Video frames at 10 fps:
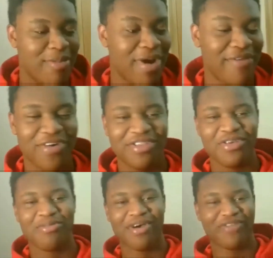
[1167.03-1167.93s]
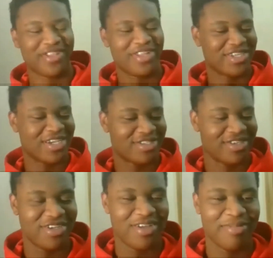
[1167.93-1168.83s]
my friend know. My friend that's
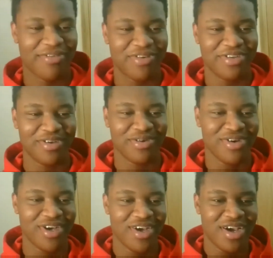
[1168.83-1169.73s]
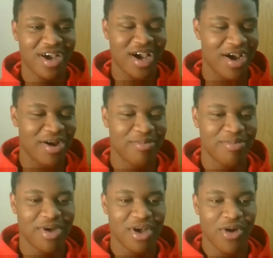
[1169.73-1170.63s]
asking, I'll let my friend know.
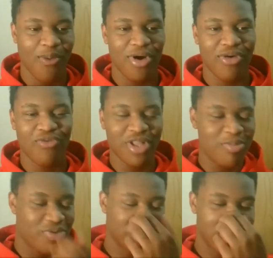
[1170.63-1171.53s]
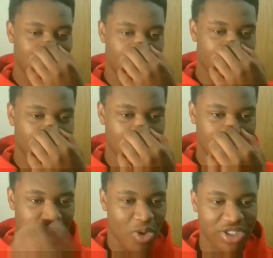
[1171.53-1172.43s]
Well, really appreciate all
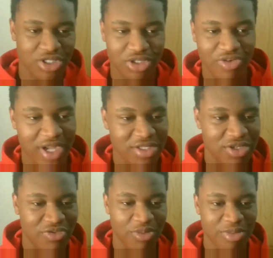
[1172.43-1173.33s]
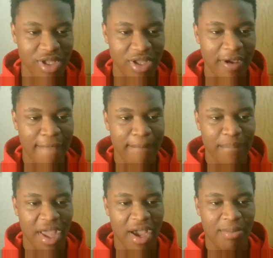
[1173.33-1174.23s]
the questions you answered for me.
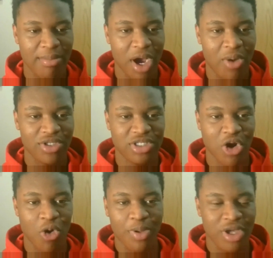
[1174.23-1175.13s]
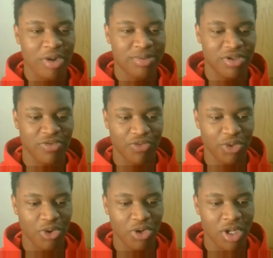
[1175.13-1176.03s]
I want to start opening up to the
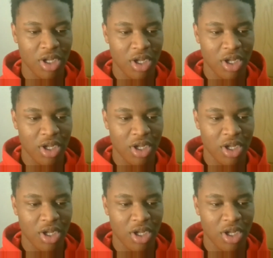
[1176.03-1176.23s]
floor.